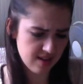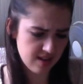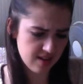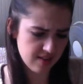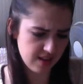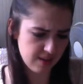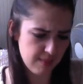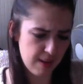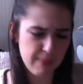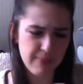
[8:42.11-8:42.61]
I
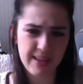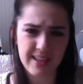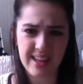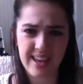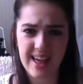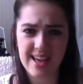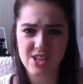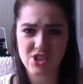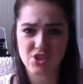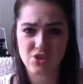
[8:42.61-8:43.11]
think it might be
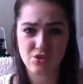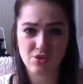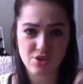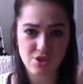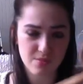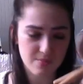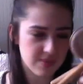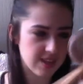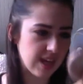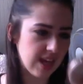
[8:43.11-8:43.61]
collection or
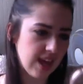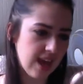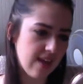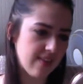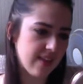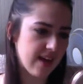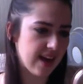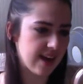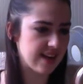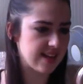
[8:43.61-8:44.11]
something
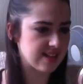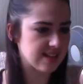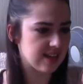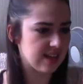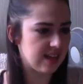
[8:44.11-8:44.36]
and that is